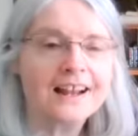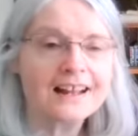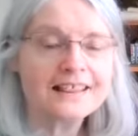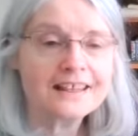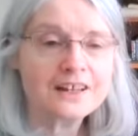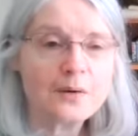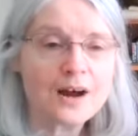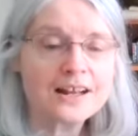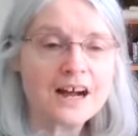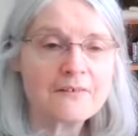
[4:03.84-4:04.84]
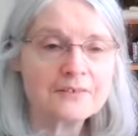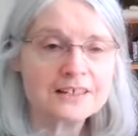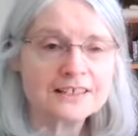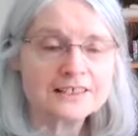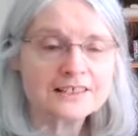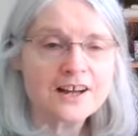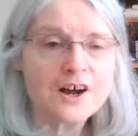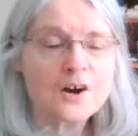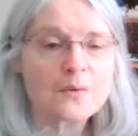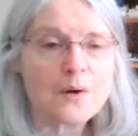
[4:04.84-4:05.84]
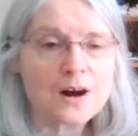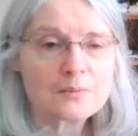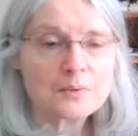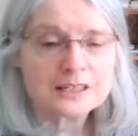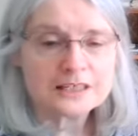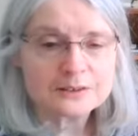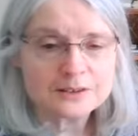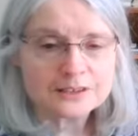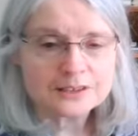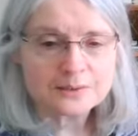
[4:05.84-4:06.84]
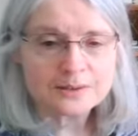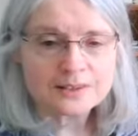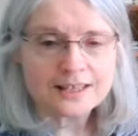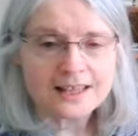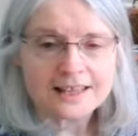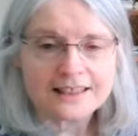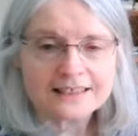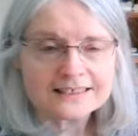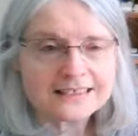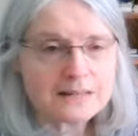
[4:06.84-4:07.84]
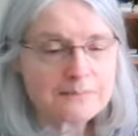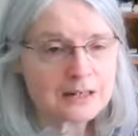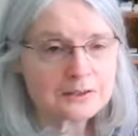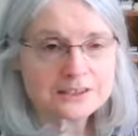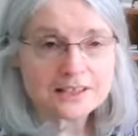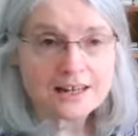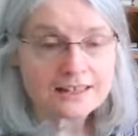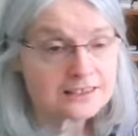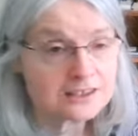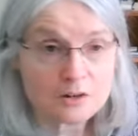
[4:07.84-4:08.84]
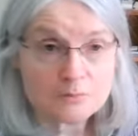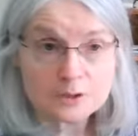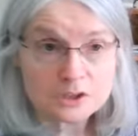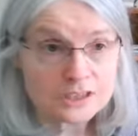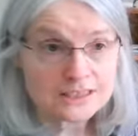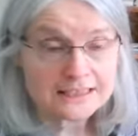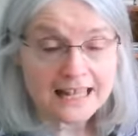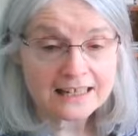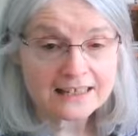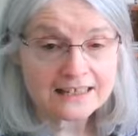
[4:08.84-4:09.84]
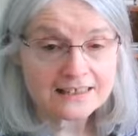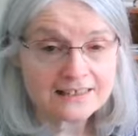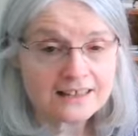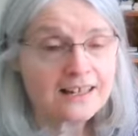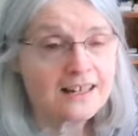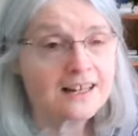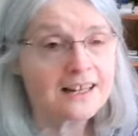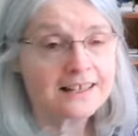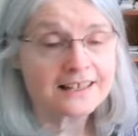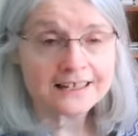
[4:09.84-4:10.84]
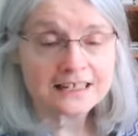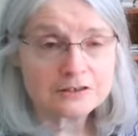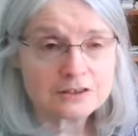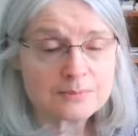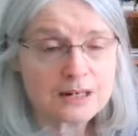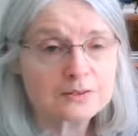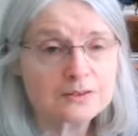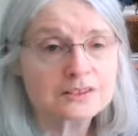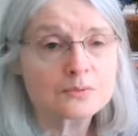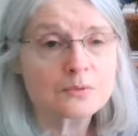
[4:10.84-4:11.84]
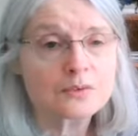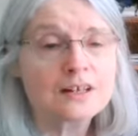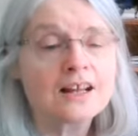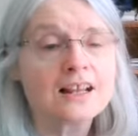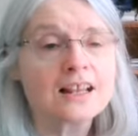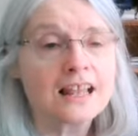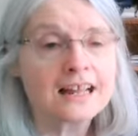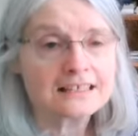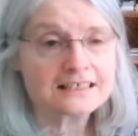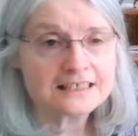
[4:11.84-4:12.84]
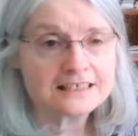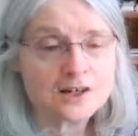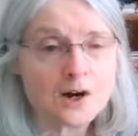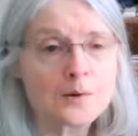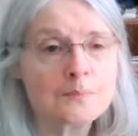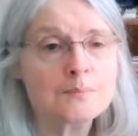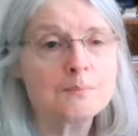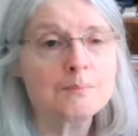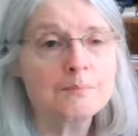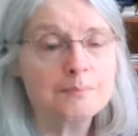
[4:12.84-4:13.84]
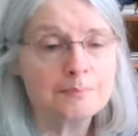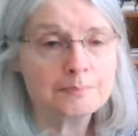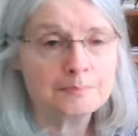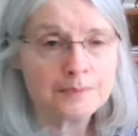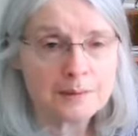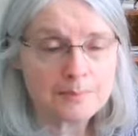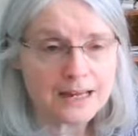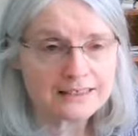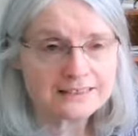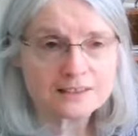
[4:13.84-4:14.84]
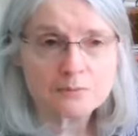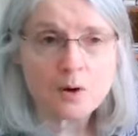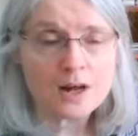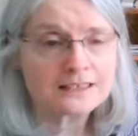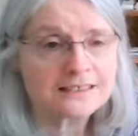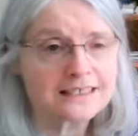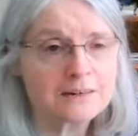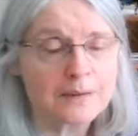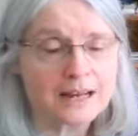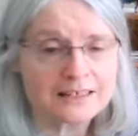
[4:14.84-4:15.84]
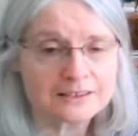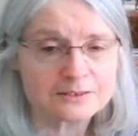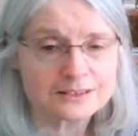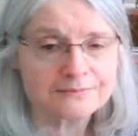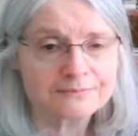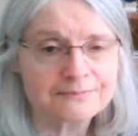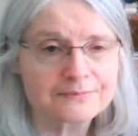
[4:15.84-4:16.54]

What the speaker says: And I think quite often it's what we're used to. The city mouse thought his home was just dandy, and the country mouse liked his home the best and wanted to get back to it.